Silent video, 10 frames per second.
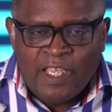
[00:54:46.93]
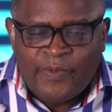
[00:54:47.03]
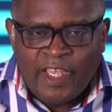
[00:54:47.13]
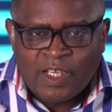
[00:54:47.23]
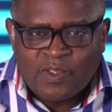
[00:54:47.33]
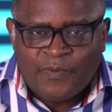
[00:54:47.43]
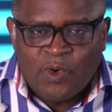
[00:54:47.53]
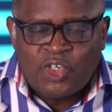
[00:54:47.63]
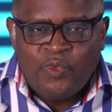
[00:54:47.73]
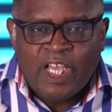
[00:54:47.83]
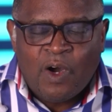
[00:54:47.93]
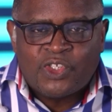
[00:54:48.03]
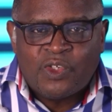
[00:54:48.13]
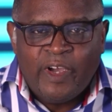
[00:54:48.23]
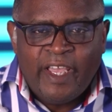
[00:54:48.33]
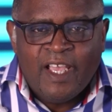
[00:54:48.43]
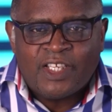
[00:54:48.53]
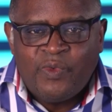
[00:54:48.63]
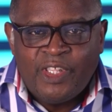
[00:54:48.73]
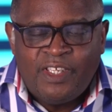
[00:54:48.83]
heirs of God, we are also heirs
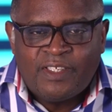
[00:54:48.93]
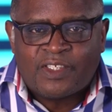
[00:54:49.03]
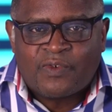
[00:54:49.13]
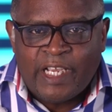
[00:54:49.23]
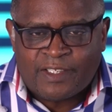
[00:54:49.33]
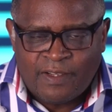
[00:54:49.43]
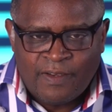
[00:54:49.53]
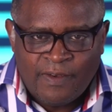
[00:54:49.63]
with Jesus Christ.